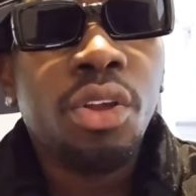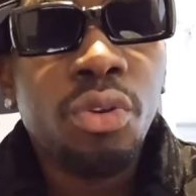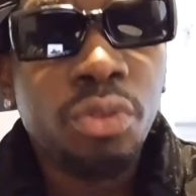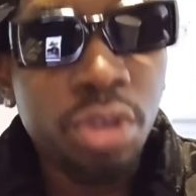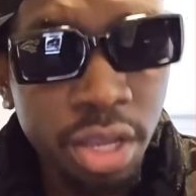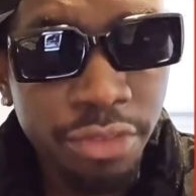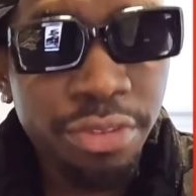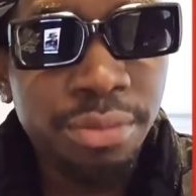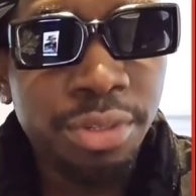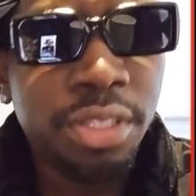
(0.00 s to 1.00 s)
work
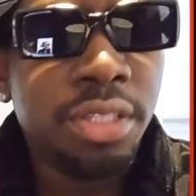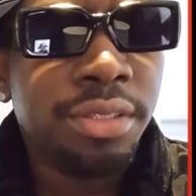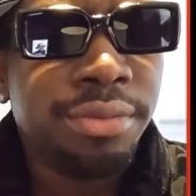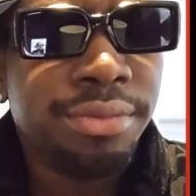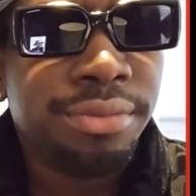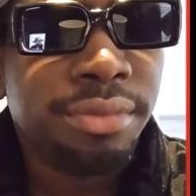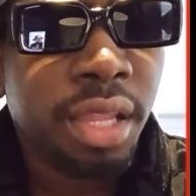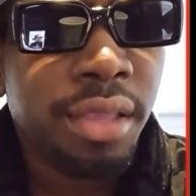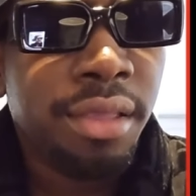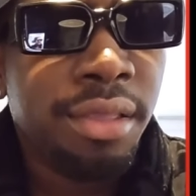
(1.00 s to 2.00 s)
for money.
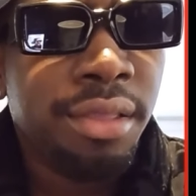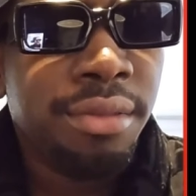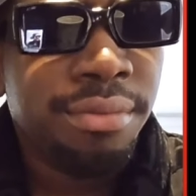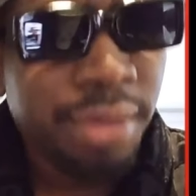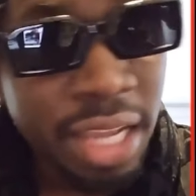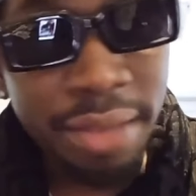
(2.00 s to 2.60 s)
But I'm